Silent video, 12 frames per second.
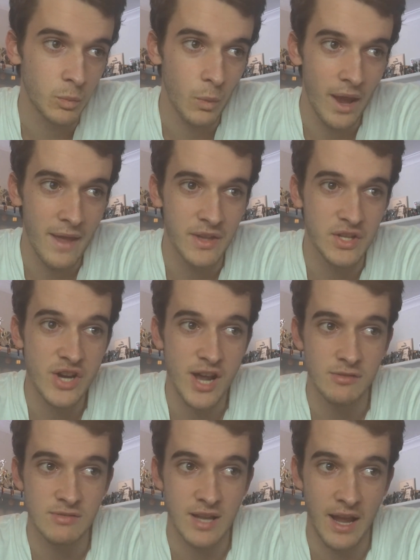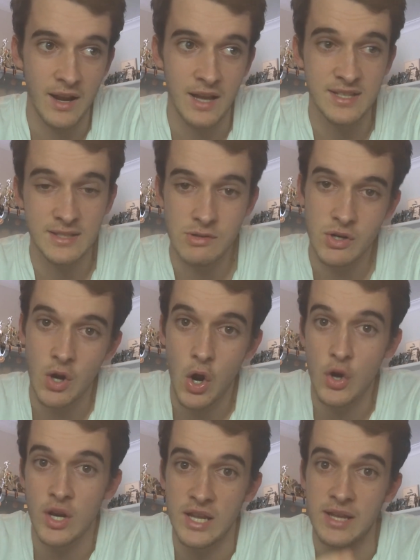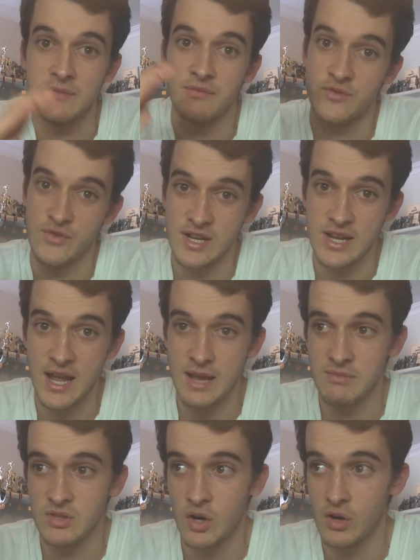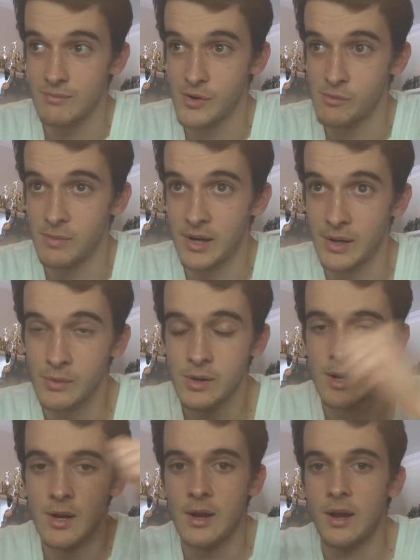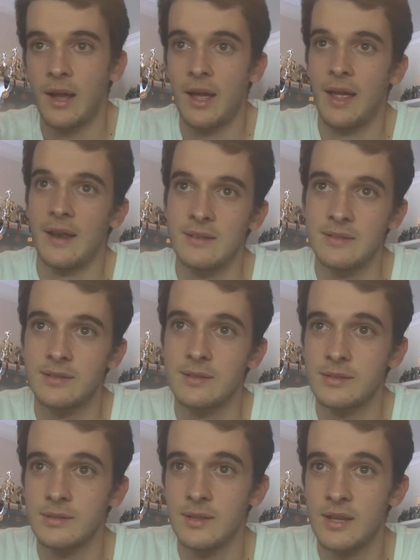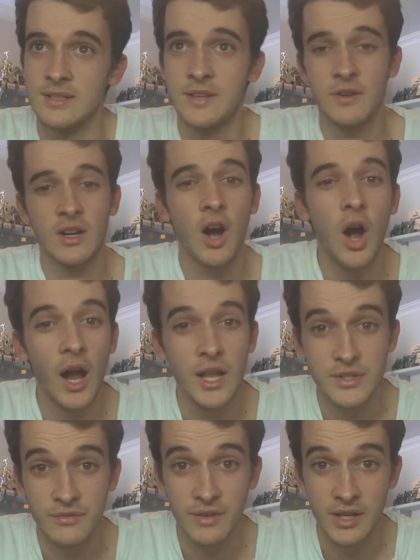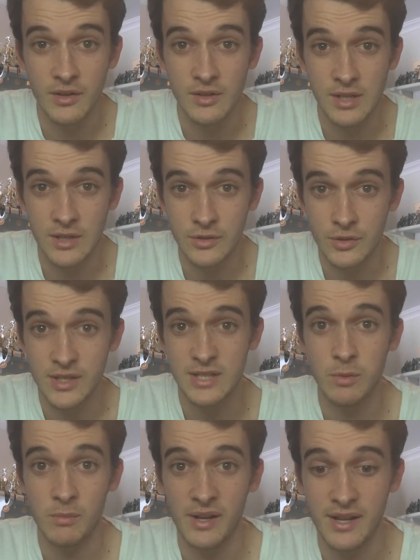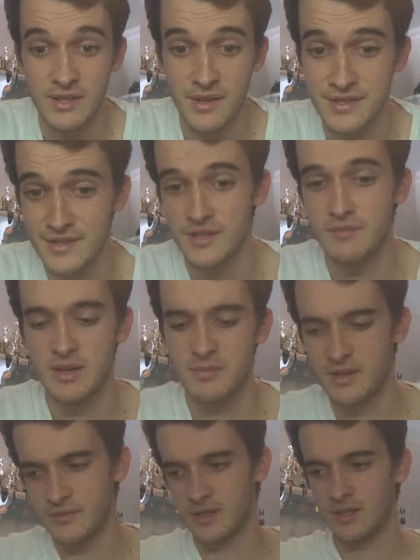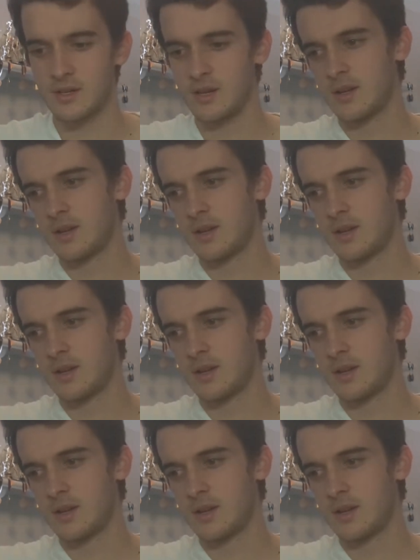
where the channel's at. I still do only free games on mobile, and there's different kinds of videos I do. So this is what I'm going to get into. This is going to be a bit of a,